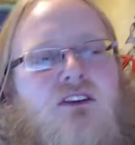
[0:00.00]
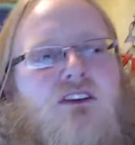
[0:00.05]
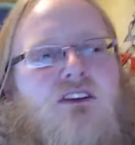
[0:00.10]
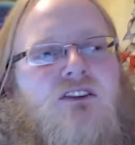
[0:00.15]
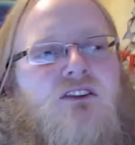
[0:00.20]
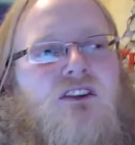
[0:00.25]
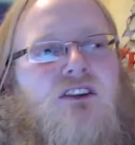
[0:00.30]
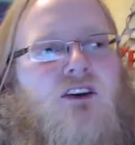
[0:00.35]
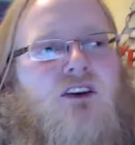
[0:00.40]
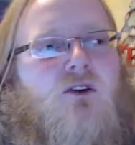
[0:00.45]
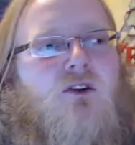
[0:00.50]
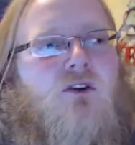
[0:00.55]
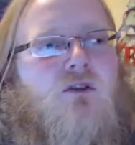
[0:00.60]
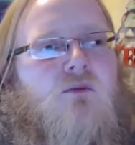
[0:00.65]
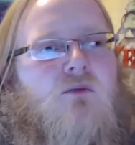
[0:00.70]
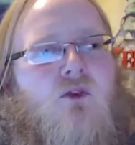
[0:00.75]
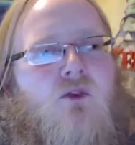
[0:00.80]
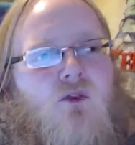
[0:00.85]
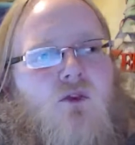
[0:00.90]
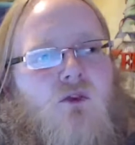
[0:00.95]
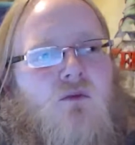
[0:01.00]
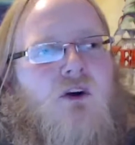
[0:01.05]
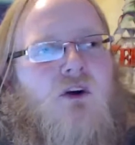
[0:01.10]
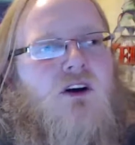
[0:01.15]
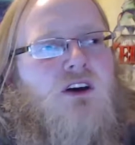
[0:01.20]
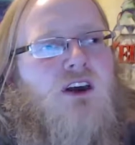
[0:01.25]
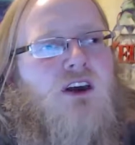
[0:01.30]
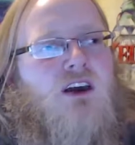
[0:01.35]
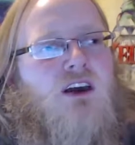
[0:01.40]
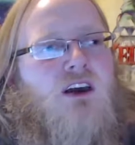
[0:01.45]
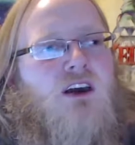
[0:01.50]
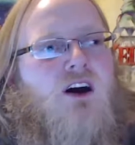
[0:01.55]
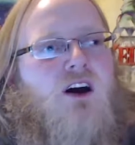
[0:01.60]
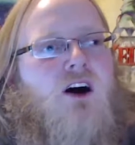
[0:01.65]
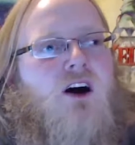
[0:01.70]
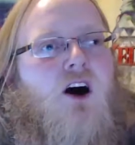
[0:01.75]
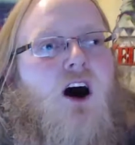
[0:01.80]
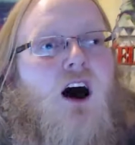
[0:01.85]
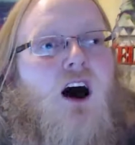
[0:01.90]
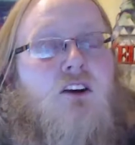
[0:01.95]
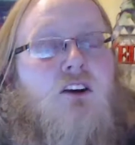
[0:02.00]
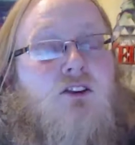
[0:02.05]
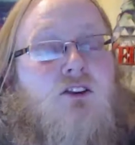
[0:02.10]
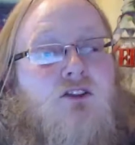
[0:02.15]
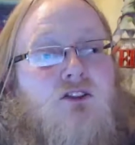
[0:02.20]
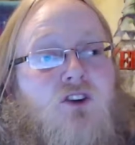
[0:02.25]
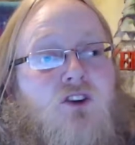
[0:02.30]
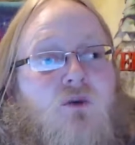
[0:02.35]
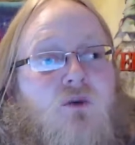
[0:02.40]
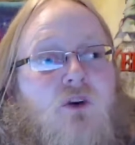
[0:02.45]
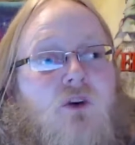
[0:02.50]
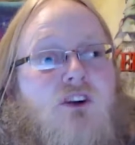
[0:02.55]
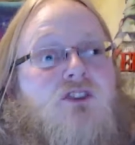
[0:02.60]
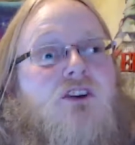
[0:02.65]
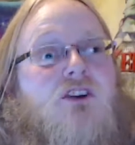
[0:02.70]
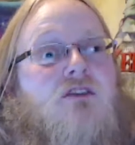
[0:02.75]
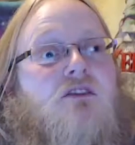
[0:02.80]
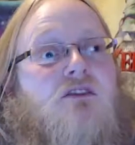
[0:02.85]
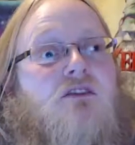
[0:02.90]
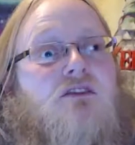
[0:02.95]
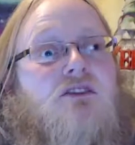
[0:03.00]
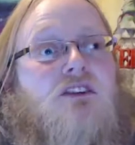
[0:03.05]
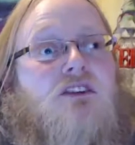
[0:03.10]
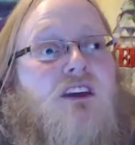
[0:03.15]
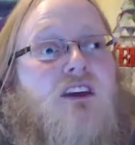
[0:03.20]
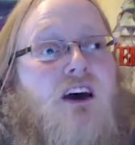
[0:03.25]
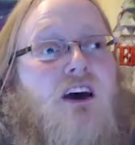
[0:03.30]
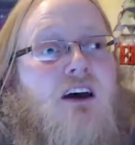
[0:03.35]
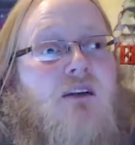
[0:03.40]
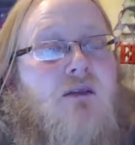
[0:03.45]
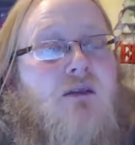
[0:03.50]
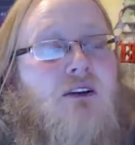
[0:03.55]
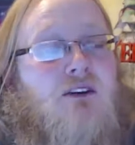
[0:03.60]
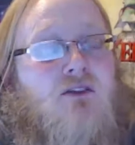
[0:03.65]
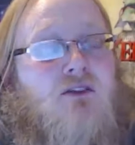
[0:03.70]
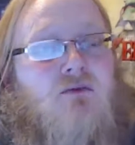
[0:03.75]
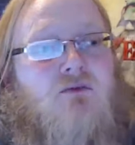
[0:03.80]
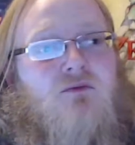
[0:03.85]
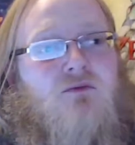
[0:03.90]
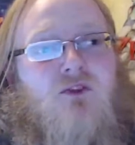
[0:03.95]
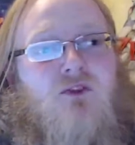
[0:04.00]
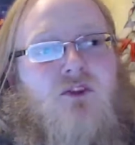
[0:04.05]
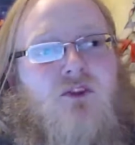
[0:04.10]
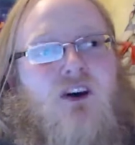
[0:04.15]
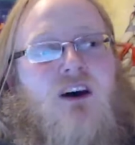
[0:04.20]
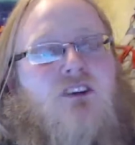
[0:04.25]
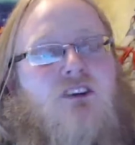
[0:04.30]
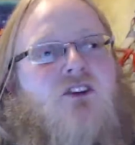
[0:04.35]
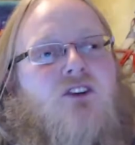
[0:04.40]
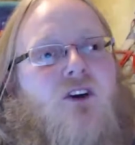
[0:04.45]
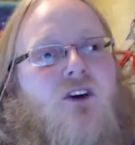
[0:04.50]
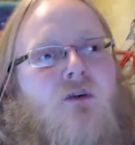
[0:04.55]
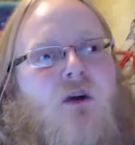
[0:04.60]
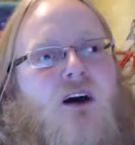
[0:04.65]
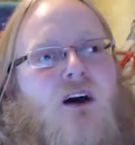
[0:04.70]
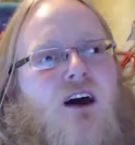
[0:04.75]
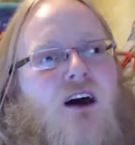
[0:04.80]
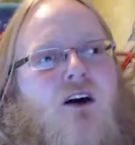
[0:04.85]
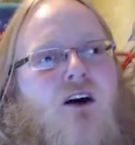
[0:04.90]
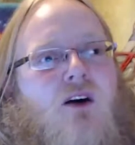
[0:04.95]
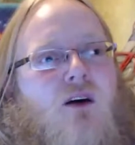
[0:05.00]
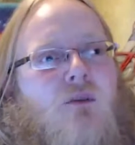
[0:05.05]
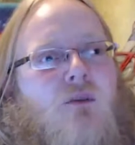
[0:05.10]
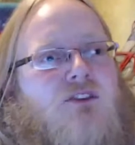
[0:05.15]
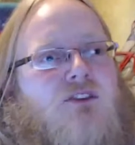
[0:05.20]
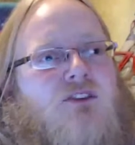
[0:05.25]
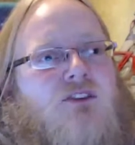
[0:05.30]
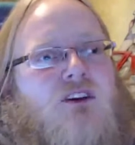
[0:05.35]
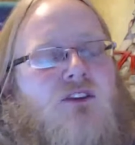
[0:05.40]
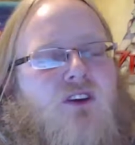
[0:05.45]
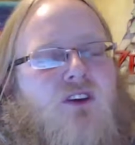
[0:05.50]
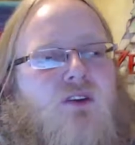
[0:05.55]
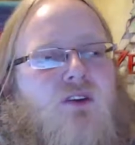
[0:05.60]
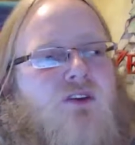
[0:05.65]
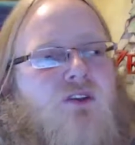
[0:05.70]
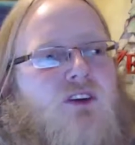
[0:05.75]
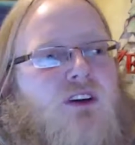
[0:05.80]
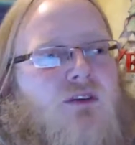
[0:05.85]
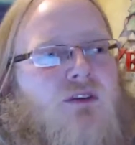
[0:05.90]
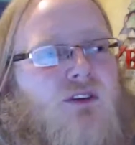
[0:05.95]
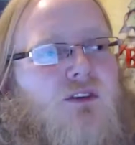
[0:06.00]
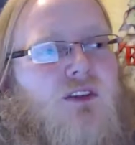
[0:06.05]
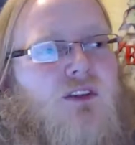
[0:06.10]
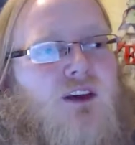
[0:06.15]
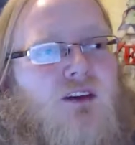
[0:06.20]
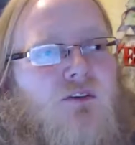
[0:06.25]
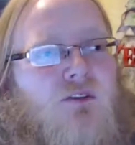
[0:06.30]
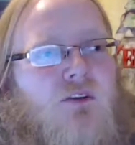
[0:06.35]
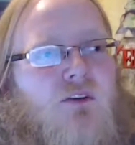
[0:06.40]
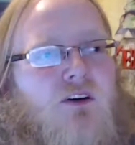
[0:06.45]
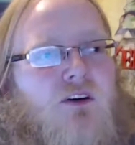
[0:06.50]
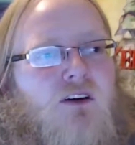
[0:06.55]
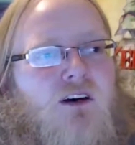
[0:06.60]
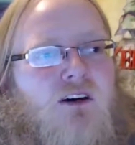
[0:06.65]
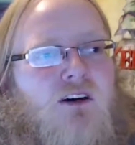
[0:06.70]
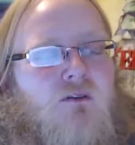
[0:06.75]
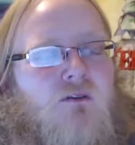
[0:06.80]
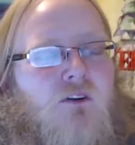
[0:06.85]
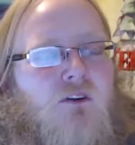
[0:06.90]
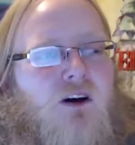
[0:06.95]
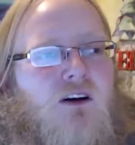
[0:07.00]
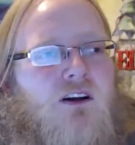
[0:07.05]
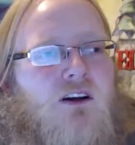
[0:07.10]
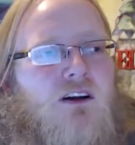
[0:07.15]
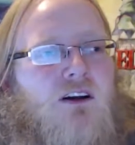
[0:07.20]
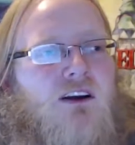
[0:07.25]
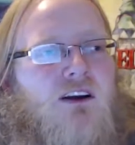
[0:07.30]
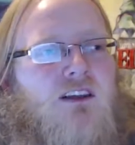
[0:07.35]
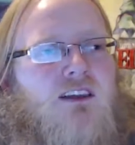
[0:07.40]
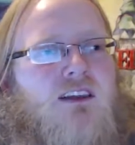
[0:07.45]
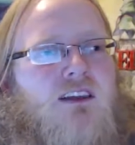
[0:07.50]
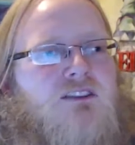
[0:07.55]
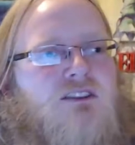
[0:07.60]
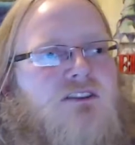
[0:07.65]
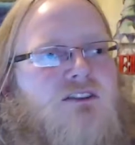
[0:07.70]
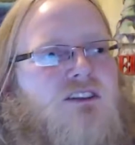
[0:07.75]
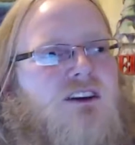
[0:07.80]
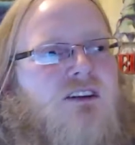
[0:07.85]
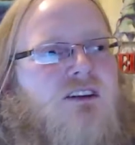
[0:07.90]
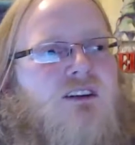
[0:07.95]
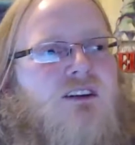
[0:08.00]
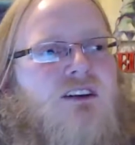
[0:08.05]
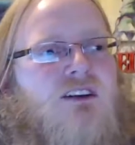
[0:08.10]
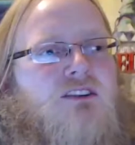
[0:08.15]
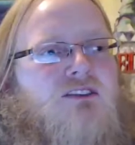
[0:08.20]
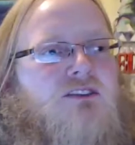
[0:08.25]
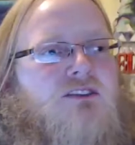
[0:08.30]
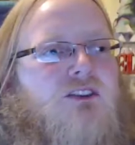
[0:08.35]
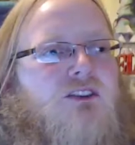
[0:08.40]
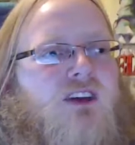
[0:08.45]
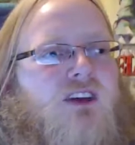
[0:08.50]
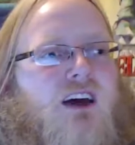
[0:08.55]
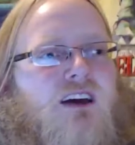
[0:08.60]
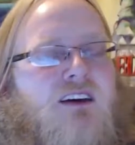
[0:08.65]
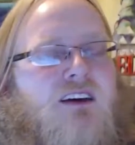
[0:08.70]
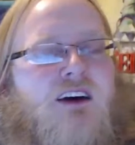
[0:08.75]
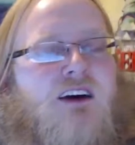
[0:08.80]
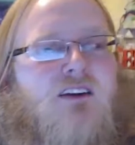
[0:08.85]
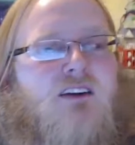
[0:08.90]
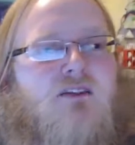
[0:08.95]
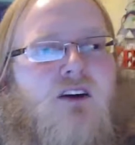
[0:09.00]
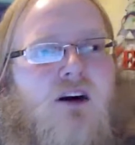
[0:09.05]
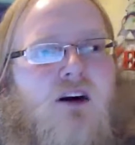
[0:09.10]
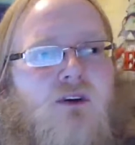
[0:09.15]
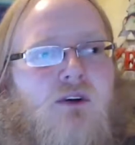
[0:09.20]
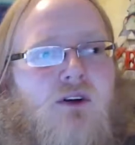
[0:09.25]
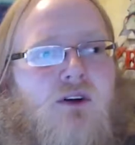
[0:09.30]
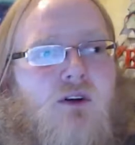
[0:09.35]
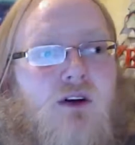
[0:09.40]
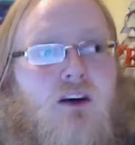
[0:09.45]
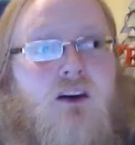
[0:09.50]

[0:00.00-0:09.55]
something called a poodle monkey. I so wish I could see that. I mean, you guys know by now how much I love the different, fauna in this series. So that kind of got me going,